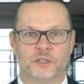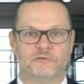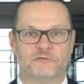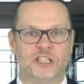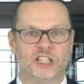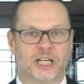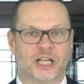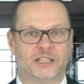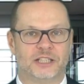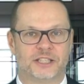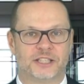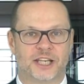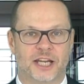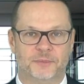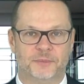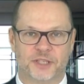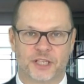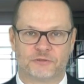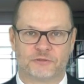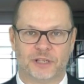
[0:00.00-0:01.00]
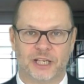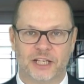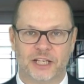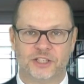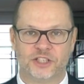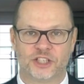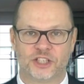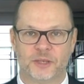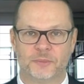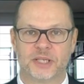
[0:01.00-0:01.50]
which rejected same-sex
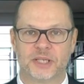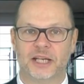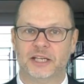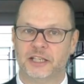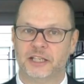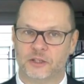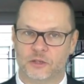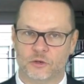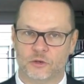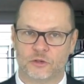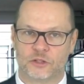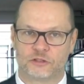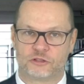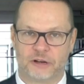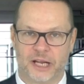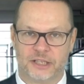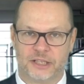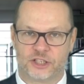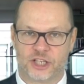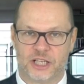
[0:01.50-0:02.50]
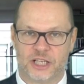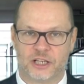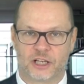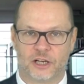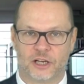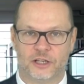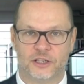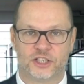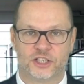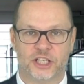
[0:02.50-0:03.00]
relationships and ignored transgender
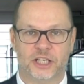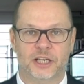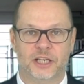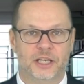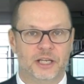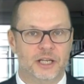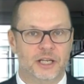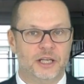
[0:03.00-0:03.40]
clergy.